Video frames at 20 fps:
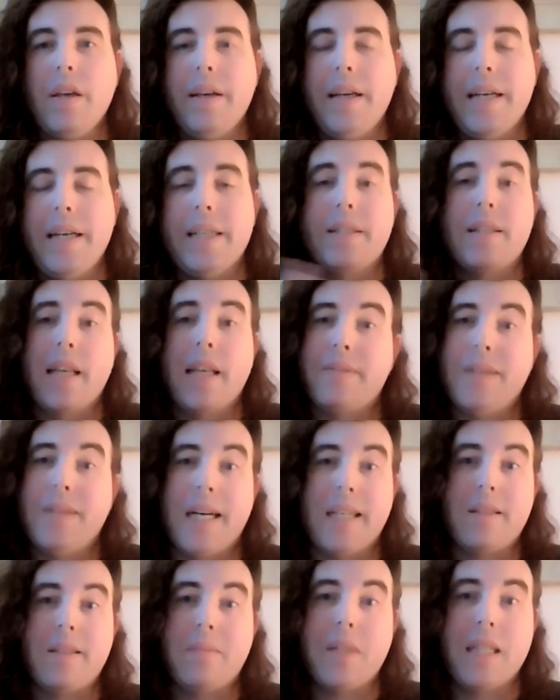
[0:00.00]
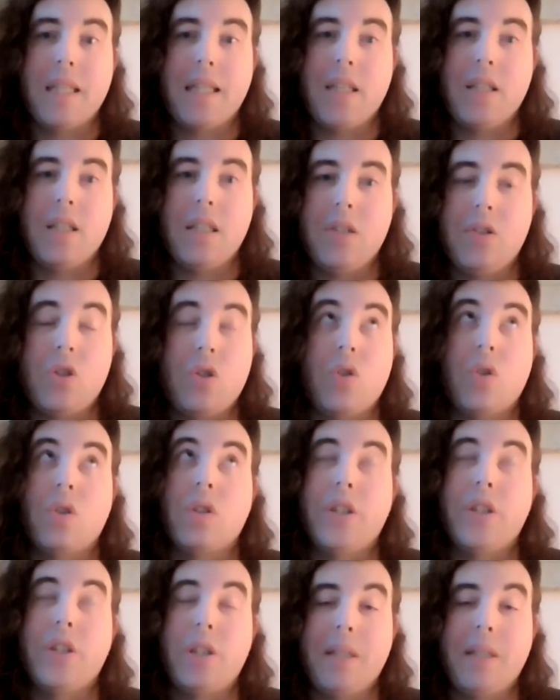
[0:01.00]
is like not something that
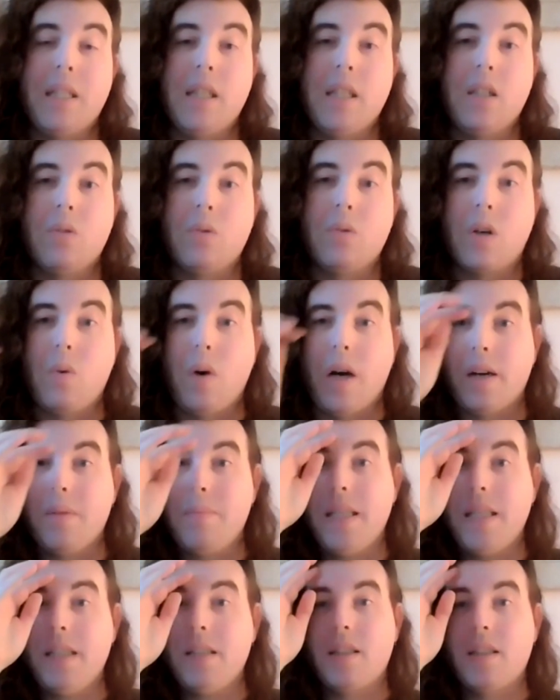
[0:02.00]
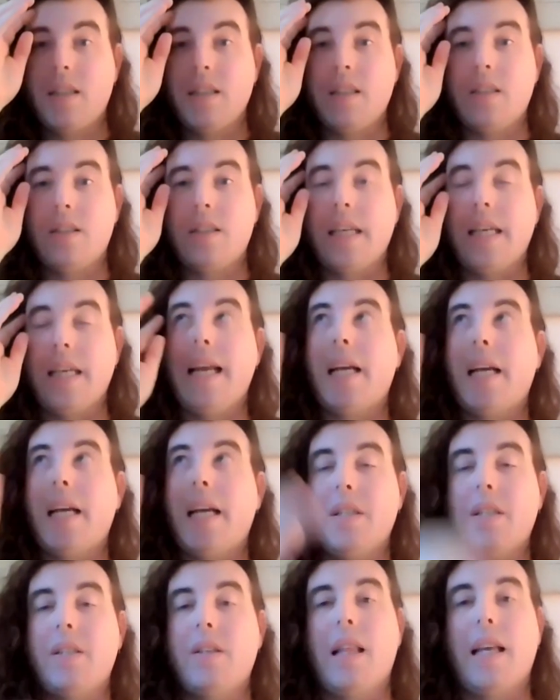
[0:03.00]
certainly should be a legal requirement because it's
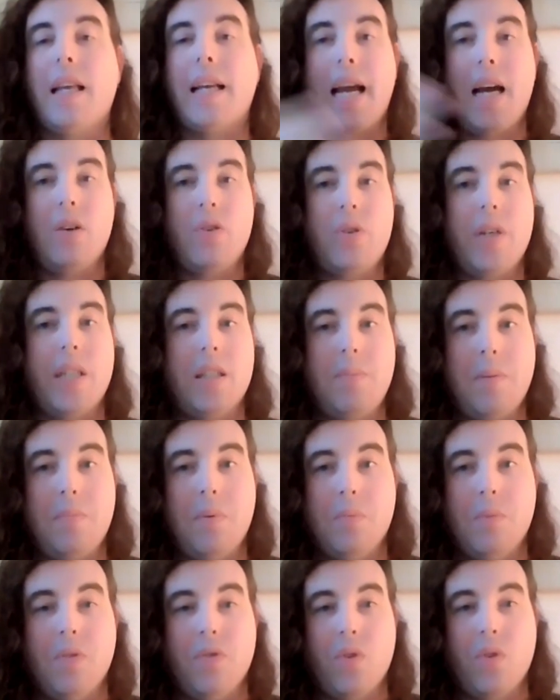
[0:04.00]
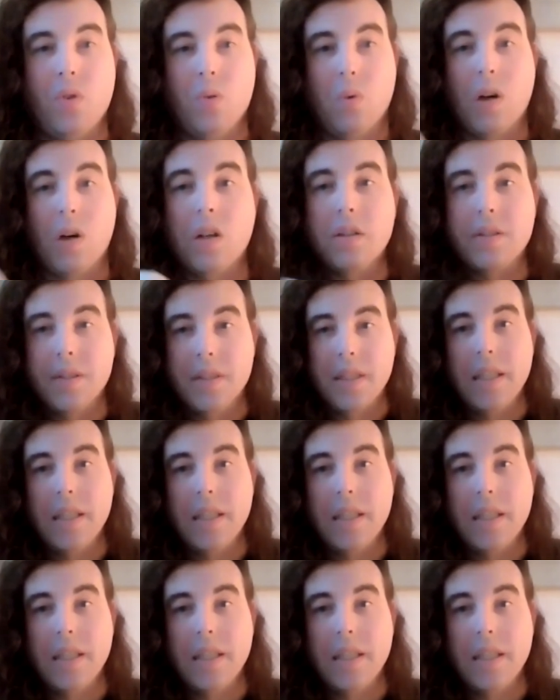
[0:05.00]
inaccurate to like how trans people move through the world.